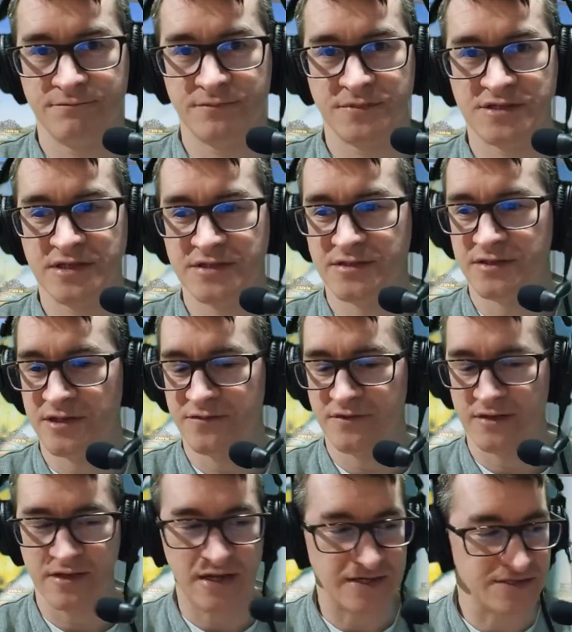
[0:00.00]
Season
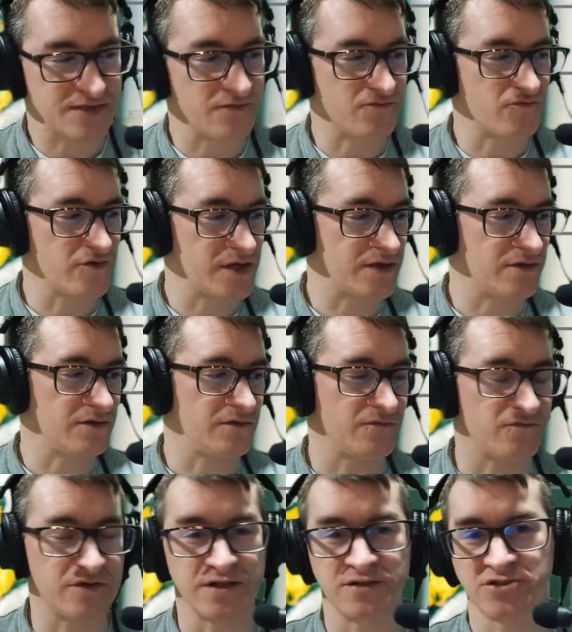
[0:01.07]
over. That's a
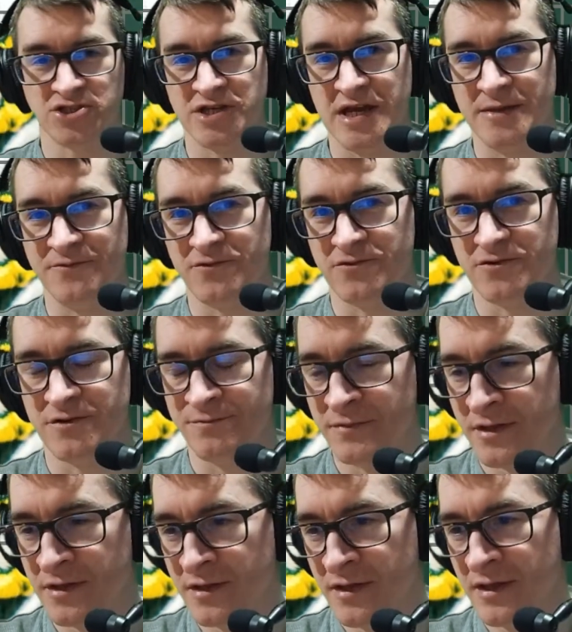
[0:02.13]
real shame for him.
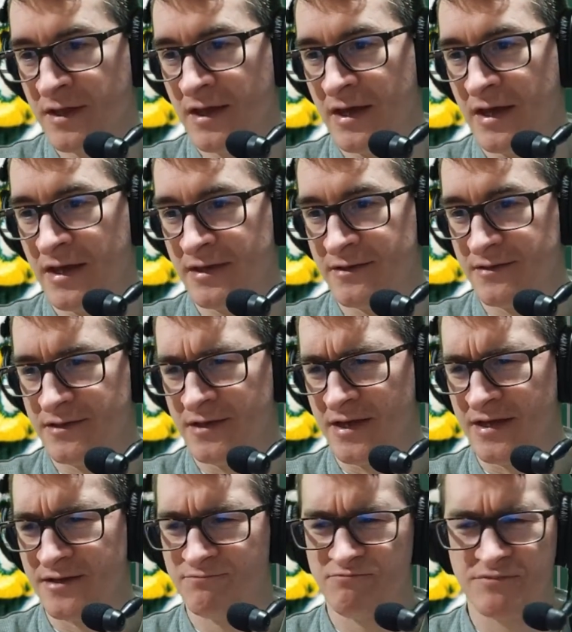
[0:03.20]
And
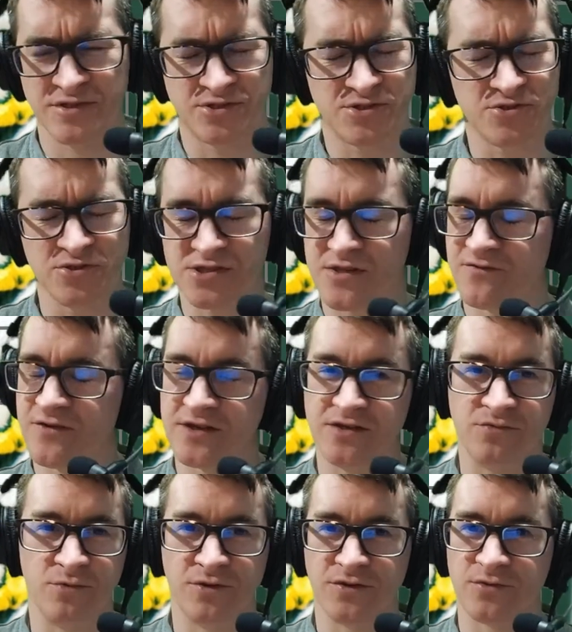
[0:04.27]
yeah, it's just the thing
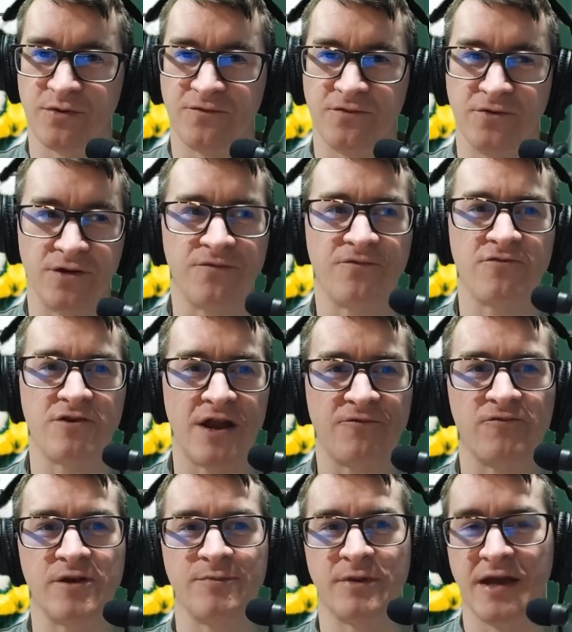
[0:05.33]
you want to avoid for
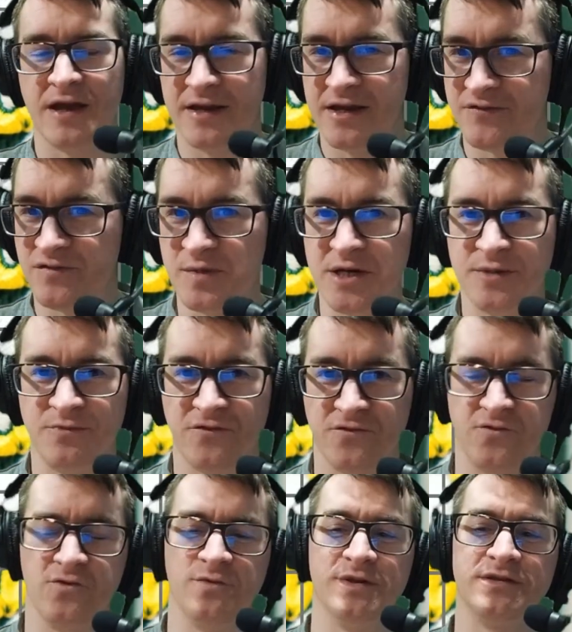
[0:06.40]
every player, never mind
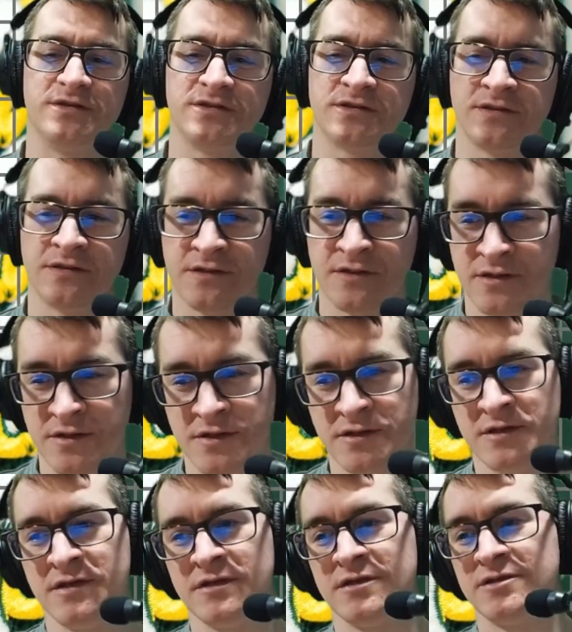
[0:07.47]
performance.
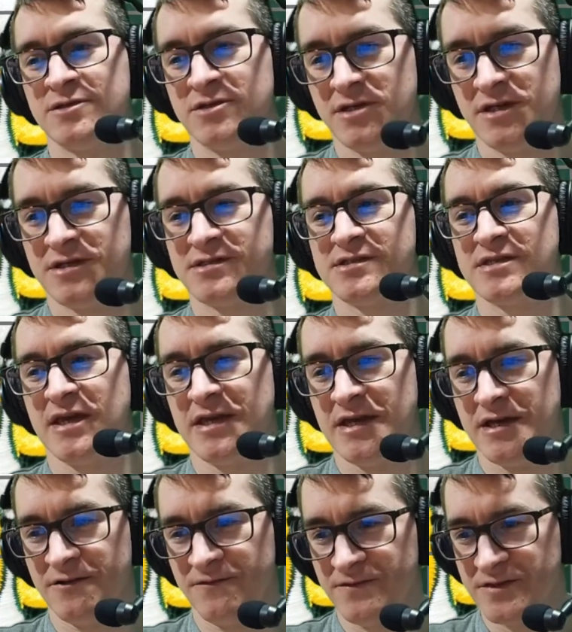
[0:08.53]
Just stay
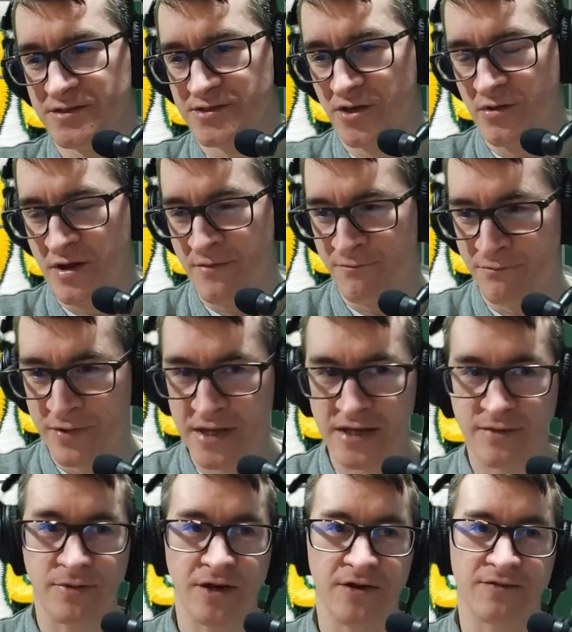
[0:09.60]
healthy. So a
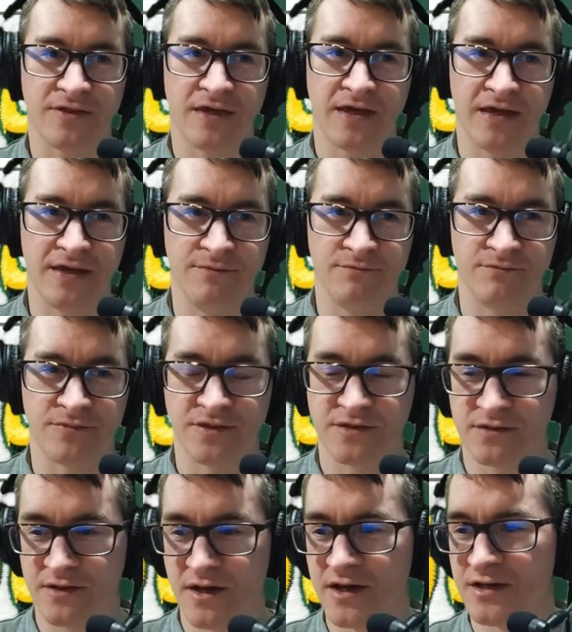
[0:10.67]
big blow to him.
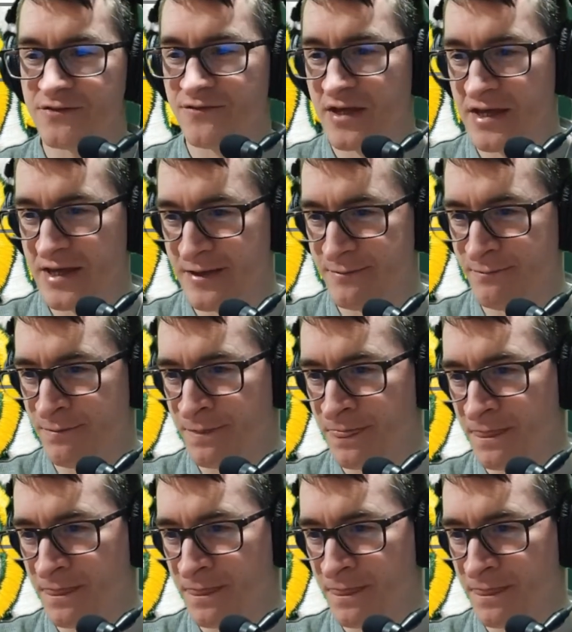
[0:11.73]
Gutted for him.